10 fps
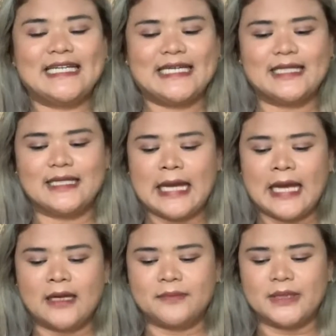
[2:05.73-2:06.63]
It
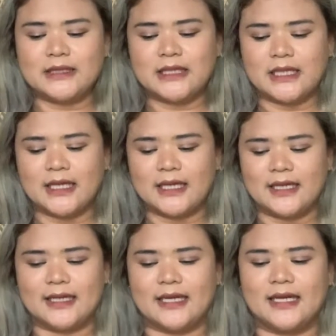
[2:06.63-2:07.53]
can be
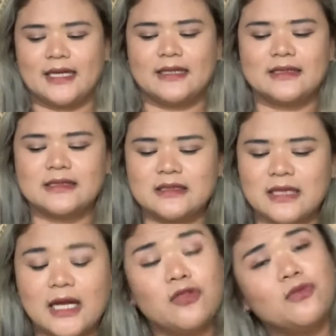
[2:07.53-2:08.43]
done, and it's
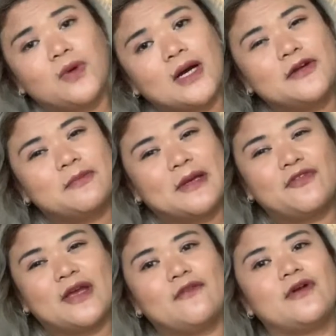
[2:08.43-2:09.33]
not one of my
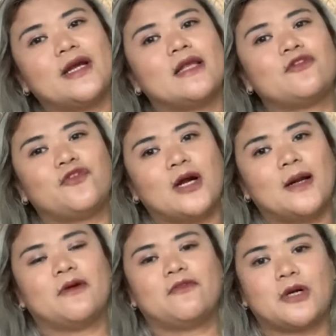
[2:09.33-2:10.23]
favorite
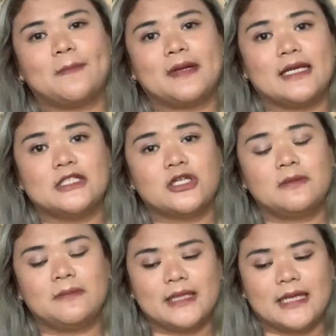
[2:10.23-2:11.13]
form of
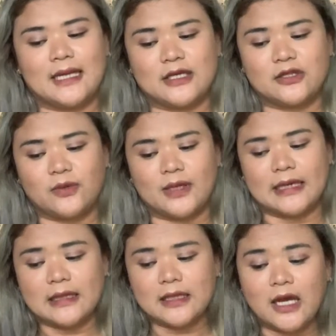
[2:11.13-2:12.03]
propagation, but I like doing
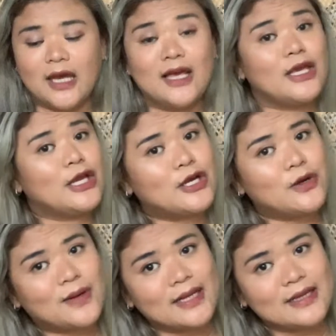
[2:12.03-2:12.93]
it. You know
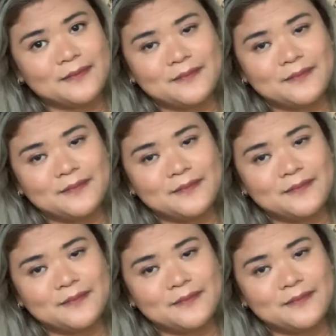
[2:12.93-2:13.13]
what?